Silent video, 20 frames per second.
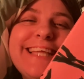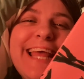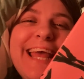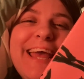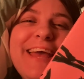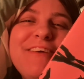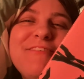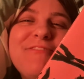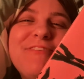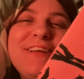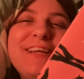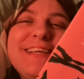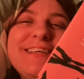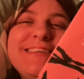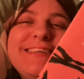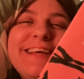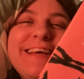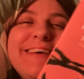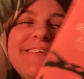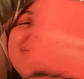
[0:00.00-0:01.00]
I
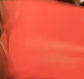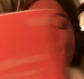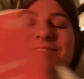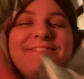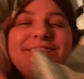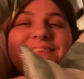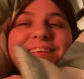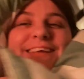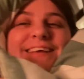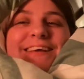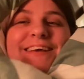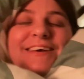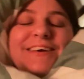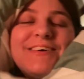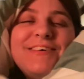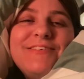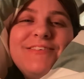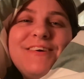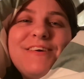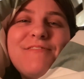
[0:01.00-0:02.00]
finished it
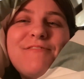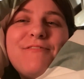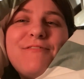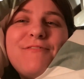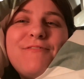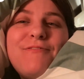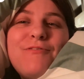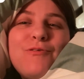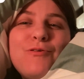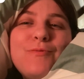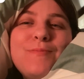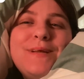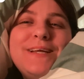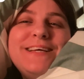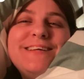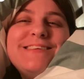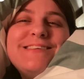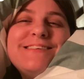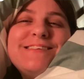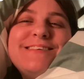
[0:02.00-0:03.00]
with 4
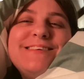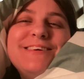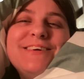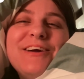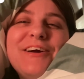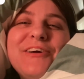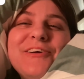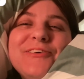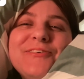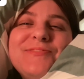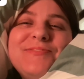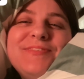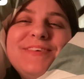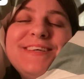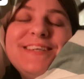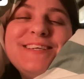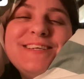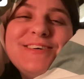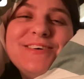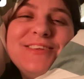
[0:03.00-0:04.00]
minutes to go
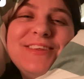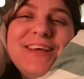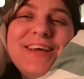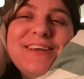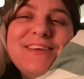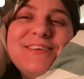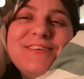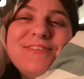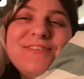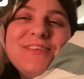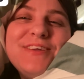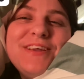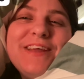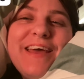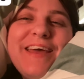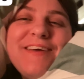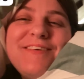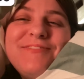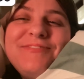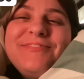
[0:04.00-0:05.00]
until the end of the
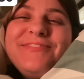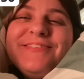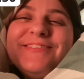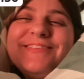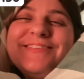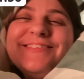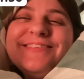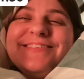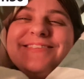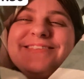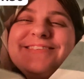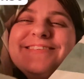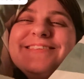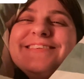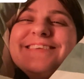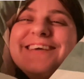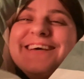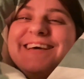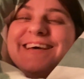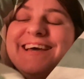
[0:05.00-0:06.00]
day.
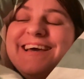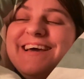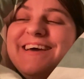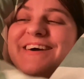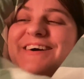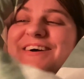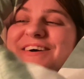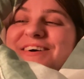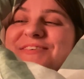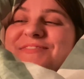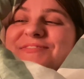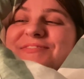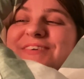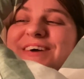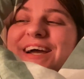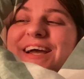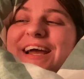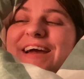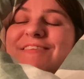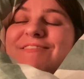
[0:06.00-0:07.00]
I
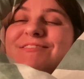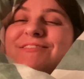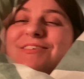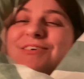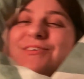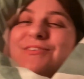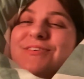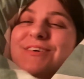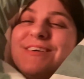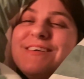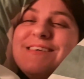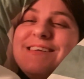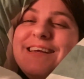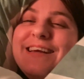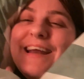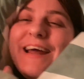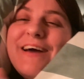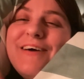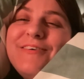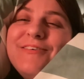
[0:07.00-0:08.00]
am obviously
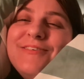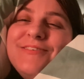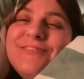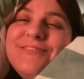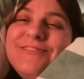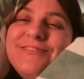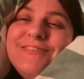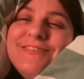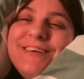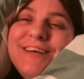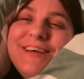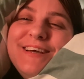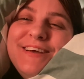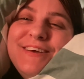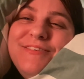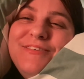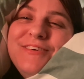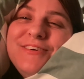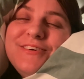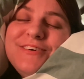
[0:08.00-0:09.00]
now,
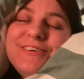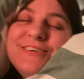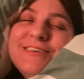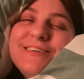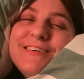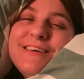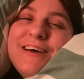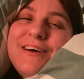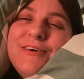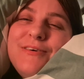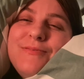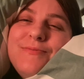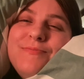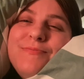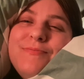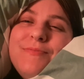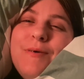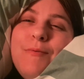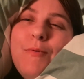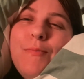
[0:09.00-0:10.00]
if you couldn't tell,
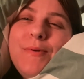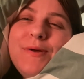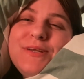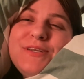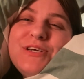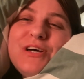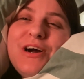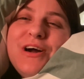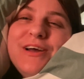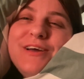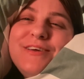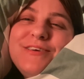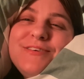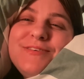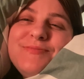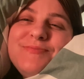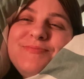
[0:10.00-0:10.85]
I'm a bit tired.